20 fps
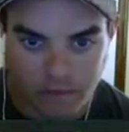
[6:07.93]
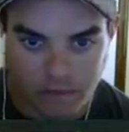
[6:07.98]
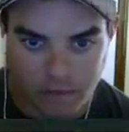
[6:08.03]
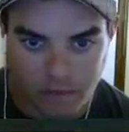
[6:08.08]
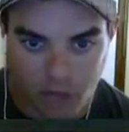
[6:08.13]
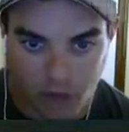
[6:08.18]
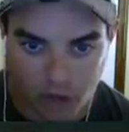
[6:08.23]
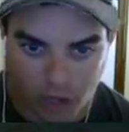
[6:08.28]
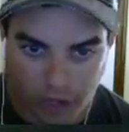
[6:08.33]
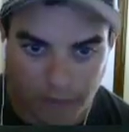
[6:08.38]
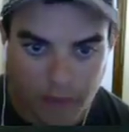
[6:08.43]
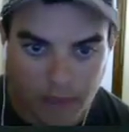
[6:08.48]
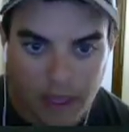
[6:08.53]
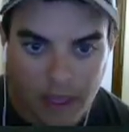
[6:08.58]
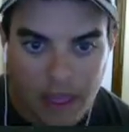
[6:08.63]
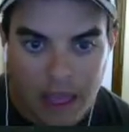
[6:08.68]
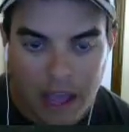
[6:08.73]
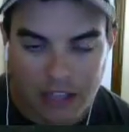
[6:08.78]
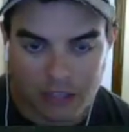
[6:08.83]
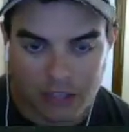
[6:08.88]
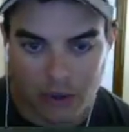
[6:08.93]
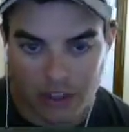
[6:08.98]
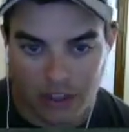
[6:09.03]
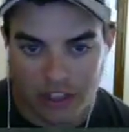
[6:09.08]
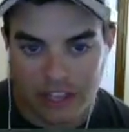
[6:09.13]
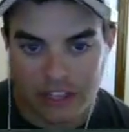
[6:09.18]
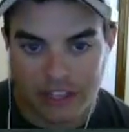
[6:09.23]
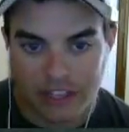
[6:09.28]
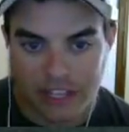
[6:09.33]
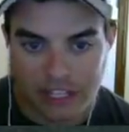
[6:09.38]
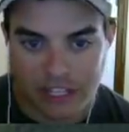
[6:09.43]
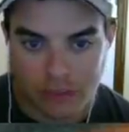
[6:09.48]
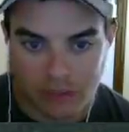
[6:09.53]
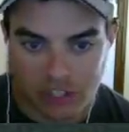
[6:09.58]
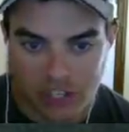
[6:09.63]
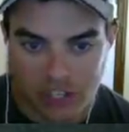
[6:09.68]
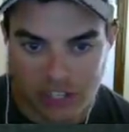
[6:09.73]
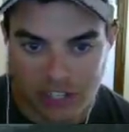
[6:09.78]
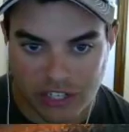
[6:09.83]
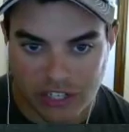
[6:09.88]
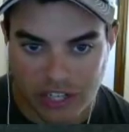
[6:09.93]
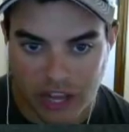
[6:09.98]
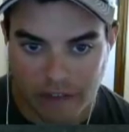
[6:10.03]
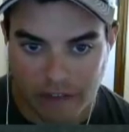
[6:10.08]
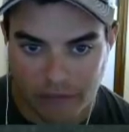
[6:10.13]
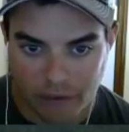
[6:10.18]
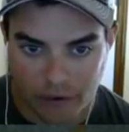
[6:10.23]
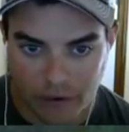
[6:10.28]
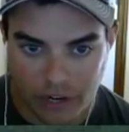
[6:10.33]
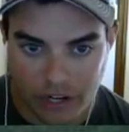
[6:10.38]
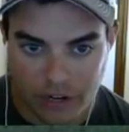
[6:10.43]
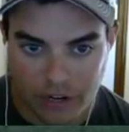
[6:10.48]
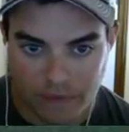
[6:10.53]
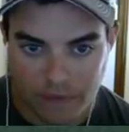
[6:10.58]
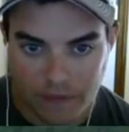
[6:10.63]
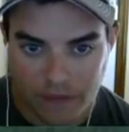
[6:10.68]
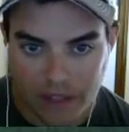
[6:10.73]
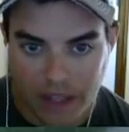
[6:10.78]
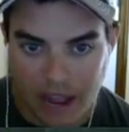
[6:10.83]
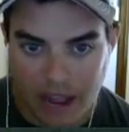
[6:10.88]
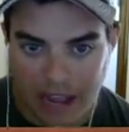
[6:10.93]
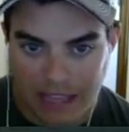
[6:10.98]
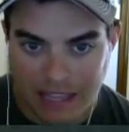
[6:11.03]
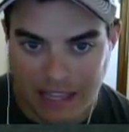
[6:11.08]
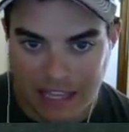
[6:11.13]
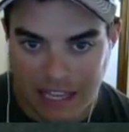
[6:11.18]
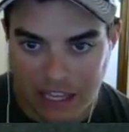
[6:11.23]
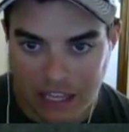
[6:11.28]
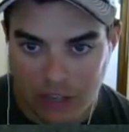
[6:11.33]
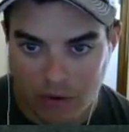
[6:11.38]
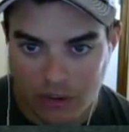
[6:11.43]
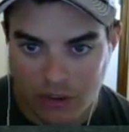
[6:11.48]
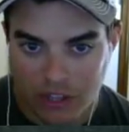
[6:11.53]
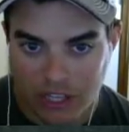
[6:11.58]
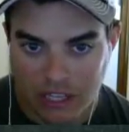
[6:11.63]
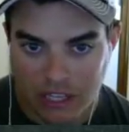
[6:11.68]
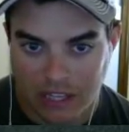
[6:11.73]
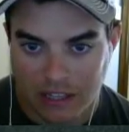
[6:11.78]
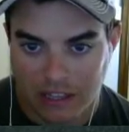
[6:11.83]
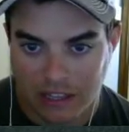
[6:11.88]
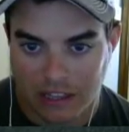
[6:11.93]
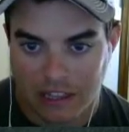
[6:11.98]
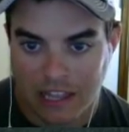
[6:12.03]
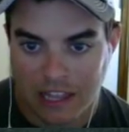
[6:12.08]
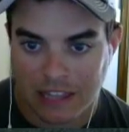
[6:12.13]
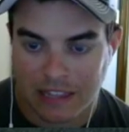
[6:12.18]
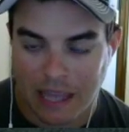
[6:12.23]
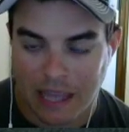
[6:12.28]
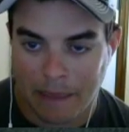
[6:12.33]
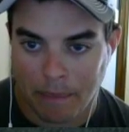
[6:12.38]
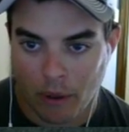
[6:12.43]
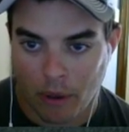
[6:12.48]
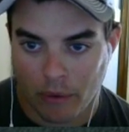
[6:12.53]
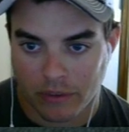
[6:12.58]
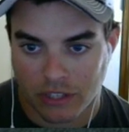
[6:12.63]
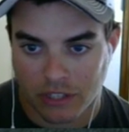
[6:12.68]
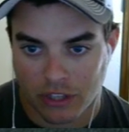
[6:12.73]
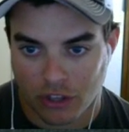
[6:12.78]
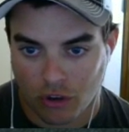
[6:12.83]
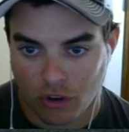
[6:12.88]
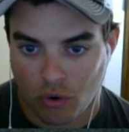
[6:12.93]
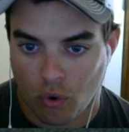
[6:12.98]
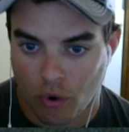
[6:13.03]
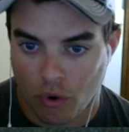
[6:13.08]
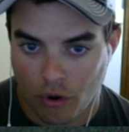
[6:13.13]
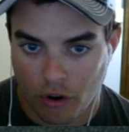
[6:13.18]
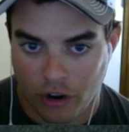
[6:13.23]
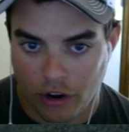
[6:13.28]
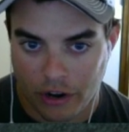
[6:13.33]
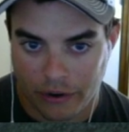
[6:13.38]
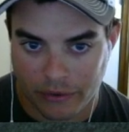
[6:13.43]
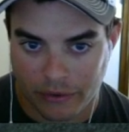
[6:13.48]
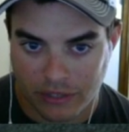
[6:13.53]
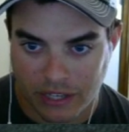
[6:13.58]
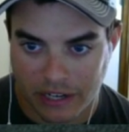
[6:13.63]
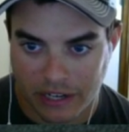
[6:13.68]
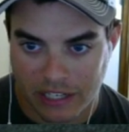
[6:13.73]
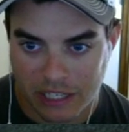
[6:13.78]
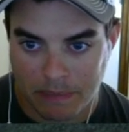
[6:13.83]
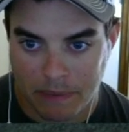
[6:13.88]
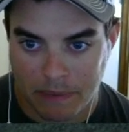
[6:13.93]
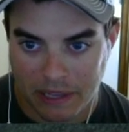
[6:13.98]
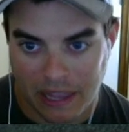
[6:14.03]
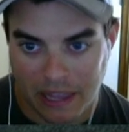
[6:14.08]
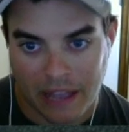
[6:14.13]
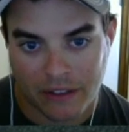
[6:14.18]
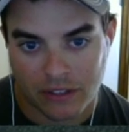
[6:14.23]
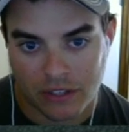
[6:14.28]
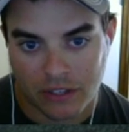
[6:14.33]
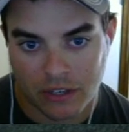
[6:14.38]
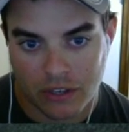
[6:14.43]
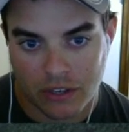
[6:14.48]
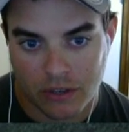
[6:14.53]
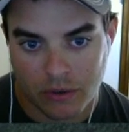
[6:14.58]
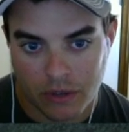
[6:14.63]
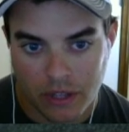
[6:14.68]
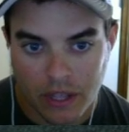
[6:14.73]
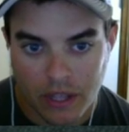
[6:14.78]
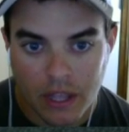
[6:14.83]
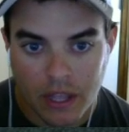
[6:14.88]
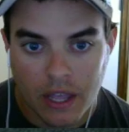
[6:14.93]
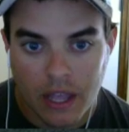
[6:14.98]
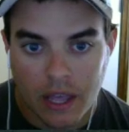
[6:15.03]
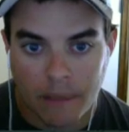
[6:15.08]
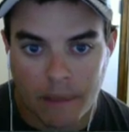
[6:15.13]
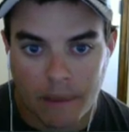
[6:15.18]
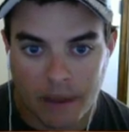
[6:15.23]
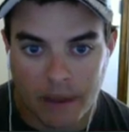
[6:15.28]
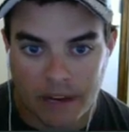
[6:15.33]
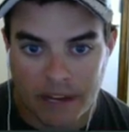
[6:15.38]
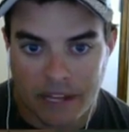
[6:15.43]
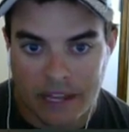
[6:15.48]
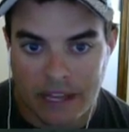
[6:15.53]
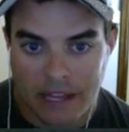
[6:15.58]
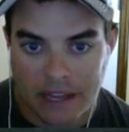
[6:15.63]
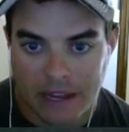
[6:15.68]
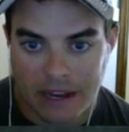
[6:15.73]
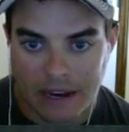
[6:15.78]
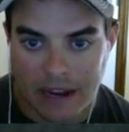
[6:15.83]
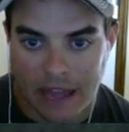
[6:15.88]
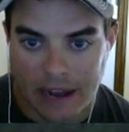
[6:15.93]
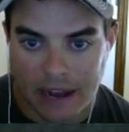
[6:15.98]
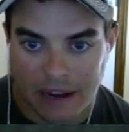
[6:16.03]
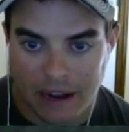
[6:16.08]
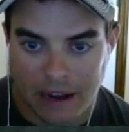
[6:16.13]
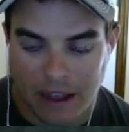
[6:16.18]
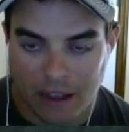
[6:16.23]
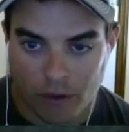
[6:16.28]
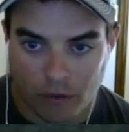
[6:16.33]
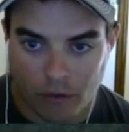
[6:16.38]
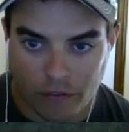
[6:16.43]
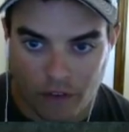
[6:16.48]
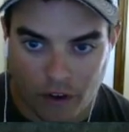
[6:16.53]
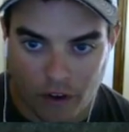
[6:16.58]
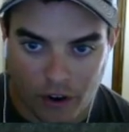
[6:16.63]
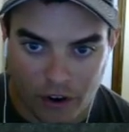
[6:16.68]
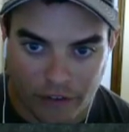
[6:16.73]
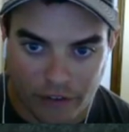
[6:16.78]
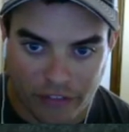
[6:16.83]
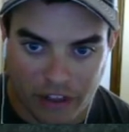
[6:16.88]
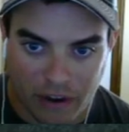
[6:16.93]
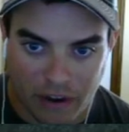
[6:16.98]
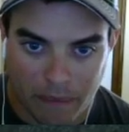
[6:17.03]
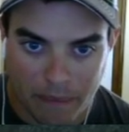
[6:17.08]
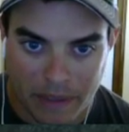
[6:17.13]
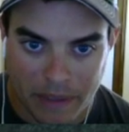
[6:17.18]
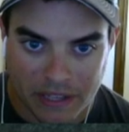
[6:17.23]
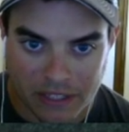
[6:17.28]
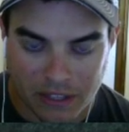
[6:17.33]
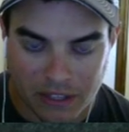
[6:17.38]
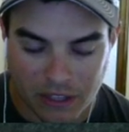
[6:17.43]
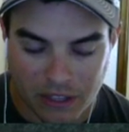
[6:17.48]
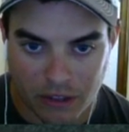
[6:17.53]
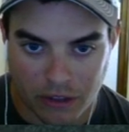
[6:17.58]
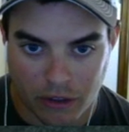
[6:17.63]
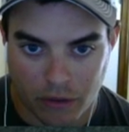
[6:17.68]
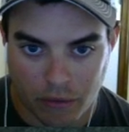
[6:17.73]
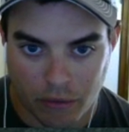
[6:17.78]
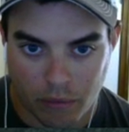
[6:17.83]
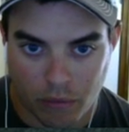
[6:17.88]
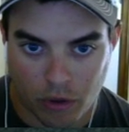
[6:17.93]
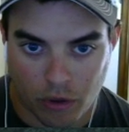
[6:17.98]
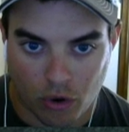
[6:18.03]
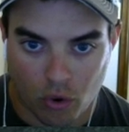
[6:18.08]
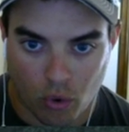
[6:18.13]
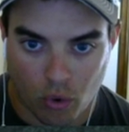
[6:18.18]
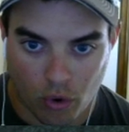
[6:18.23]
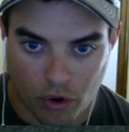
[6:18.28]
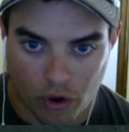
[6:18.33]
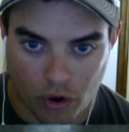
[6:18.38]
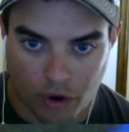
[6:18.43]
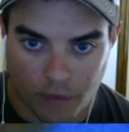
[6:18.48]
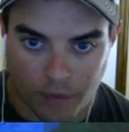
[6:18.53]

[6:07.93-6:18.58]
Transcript: Okay, so I think this was just a tough read. I think you were thinking that ball was in the corner and it was going to spill out to you, but he hit it at an angle far enough that it missed the corner.